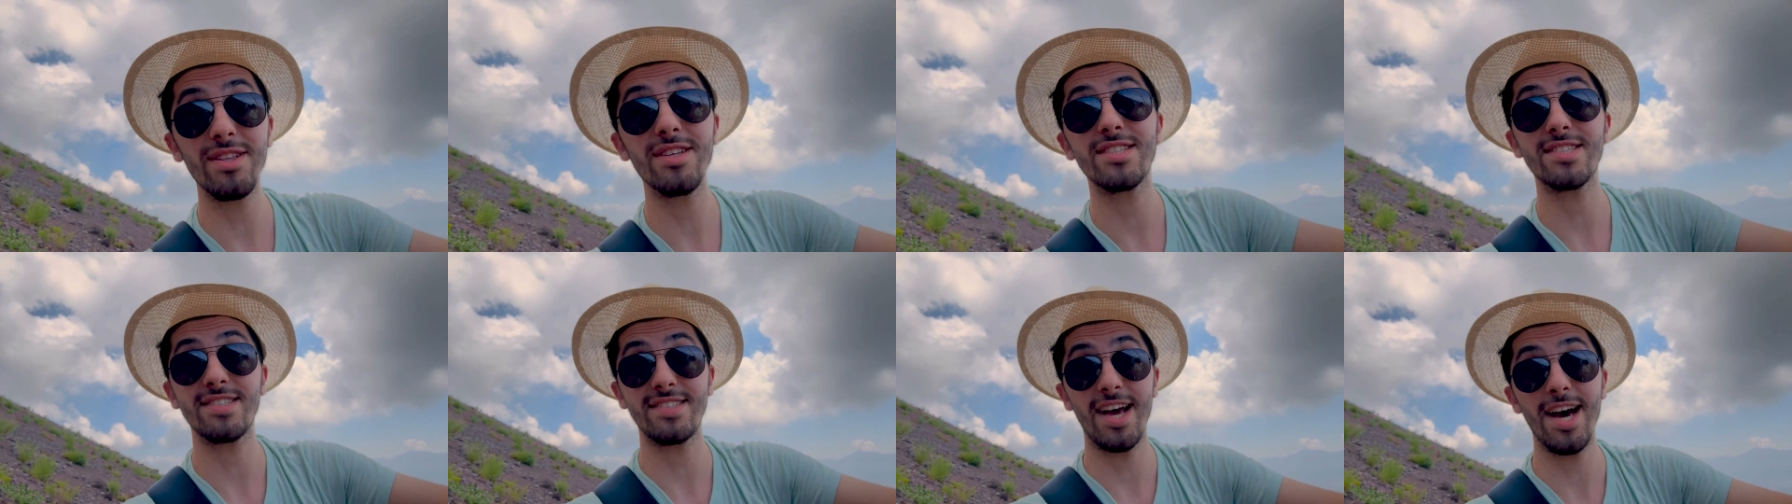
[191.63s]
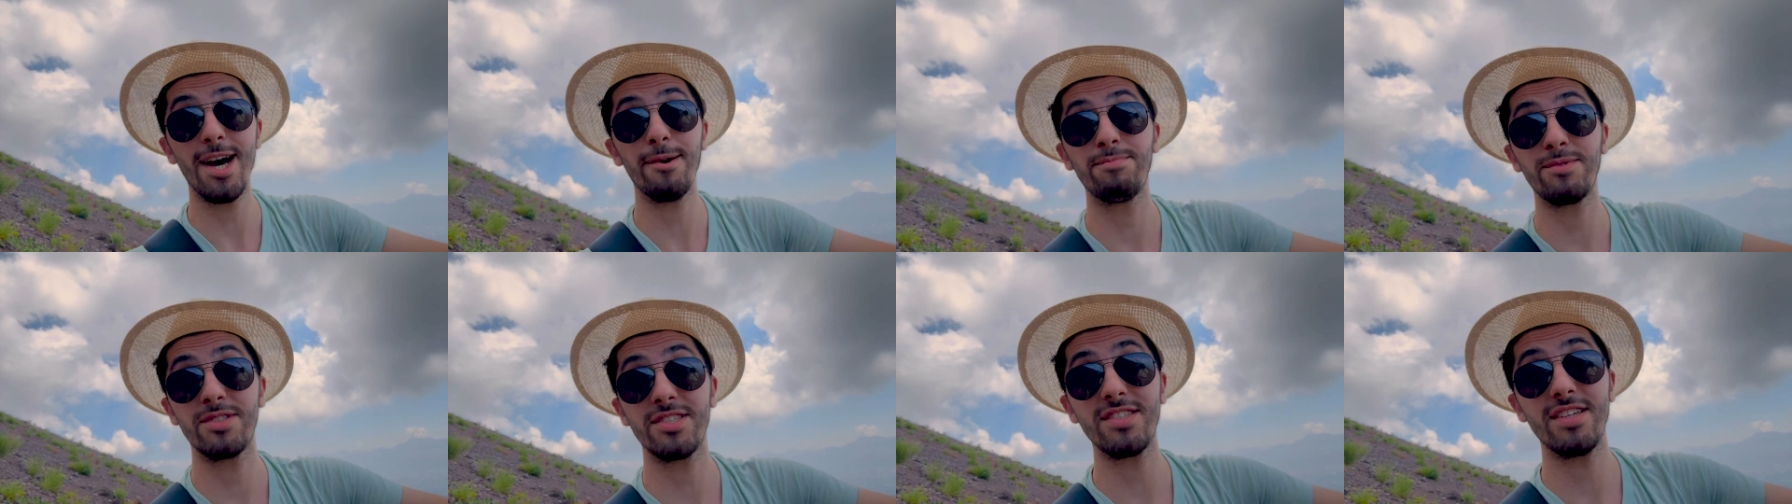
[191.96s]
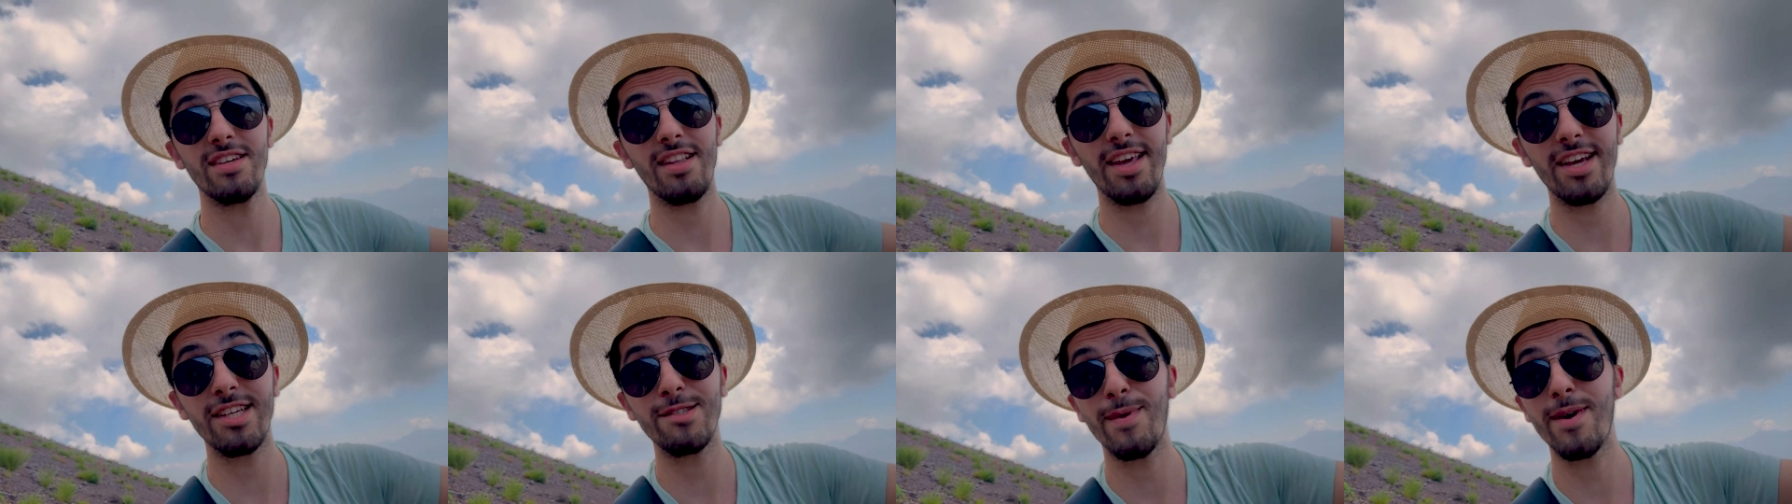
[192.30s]
the steps,
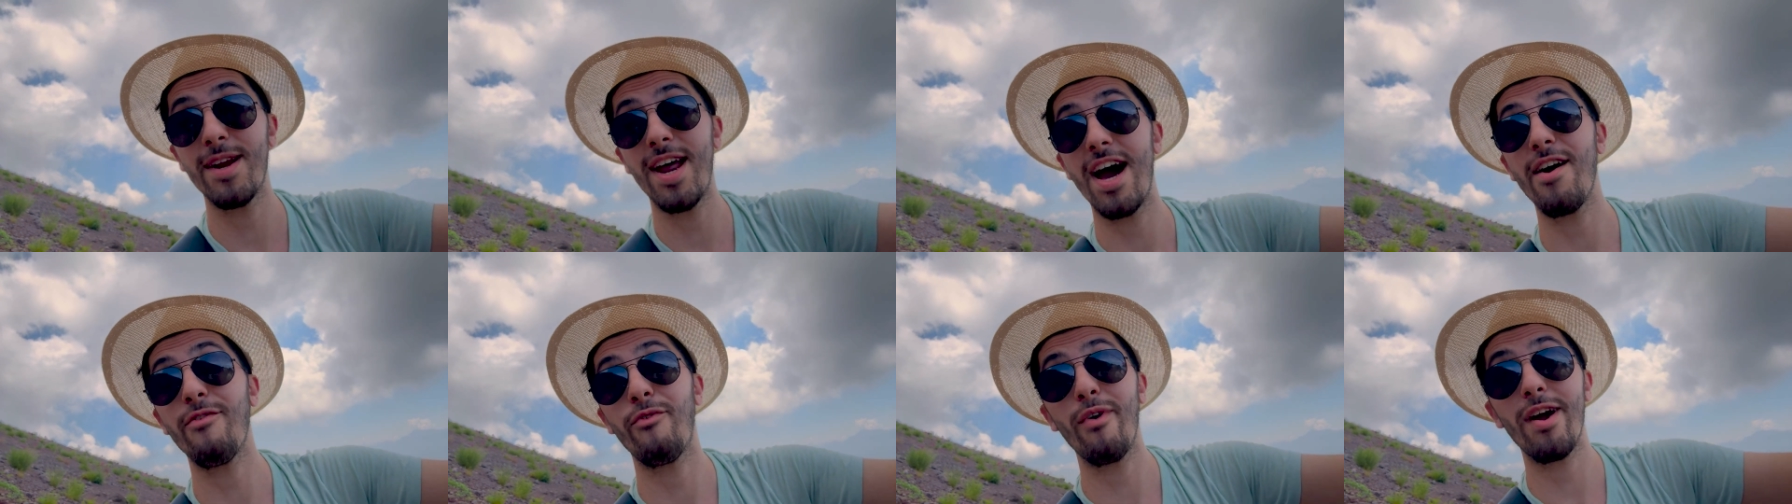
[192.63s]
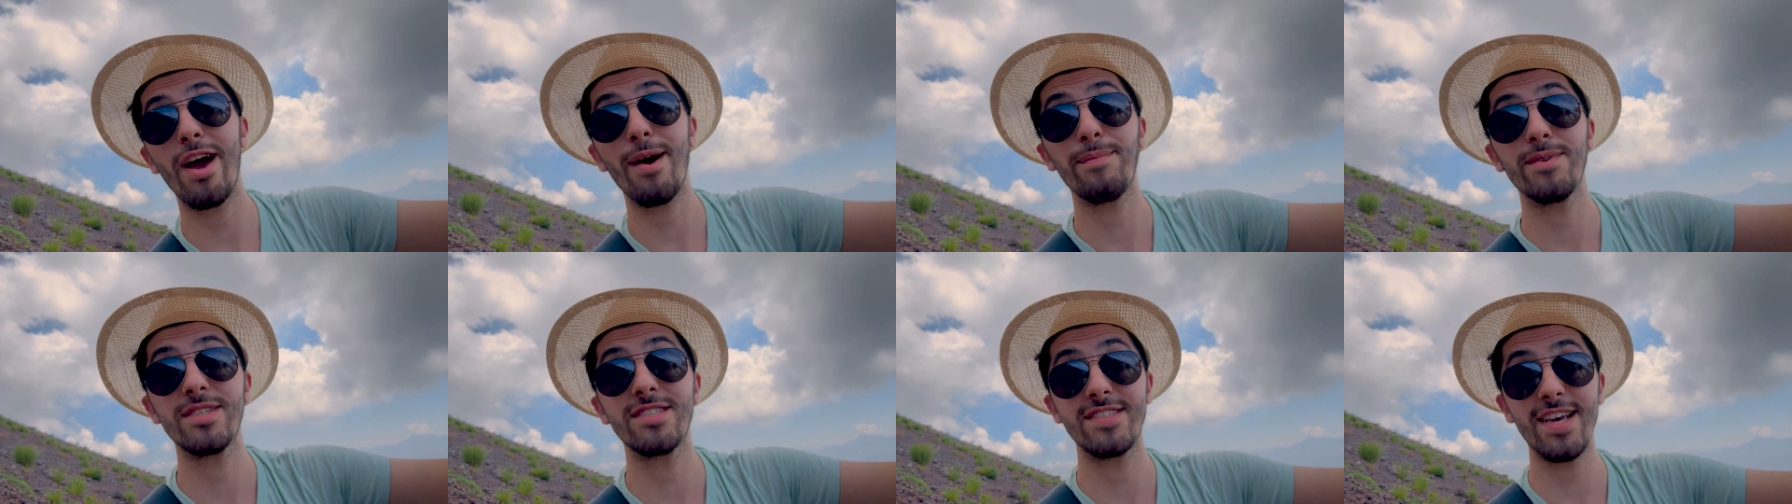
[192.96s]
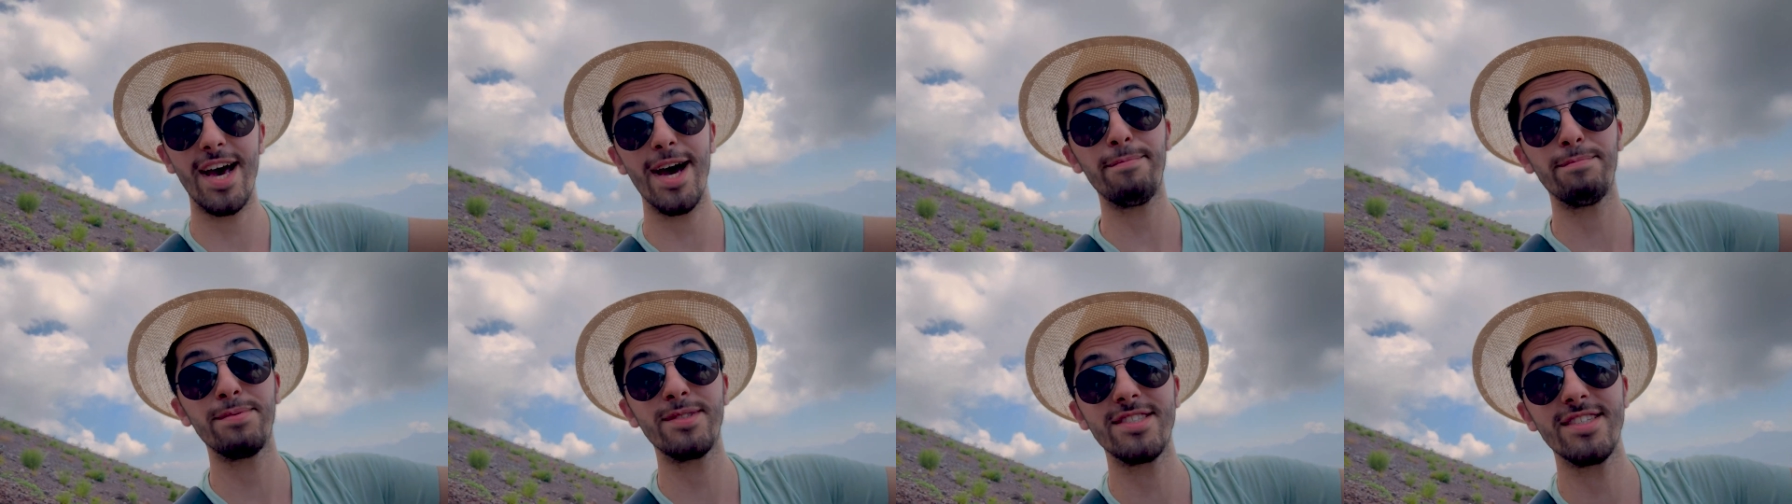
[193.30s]
like he's about halfway up the
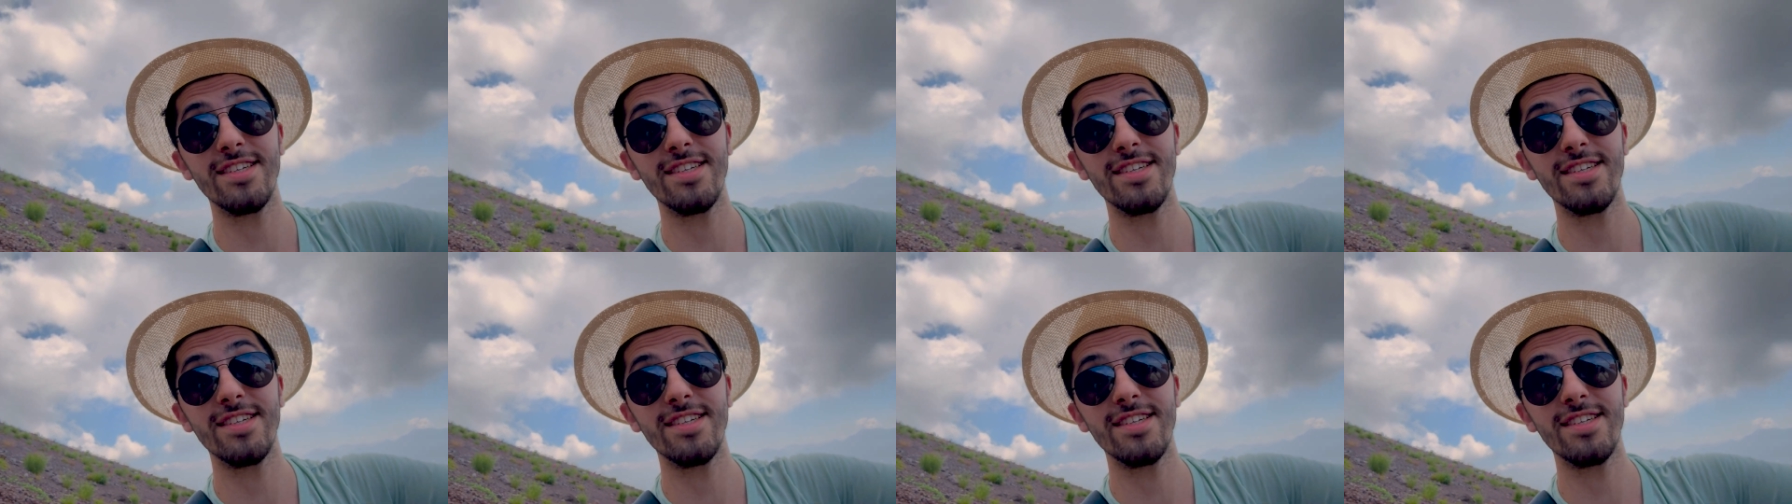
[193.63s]
steps?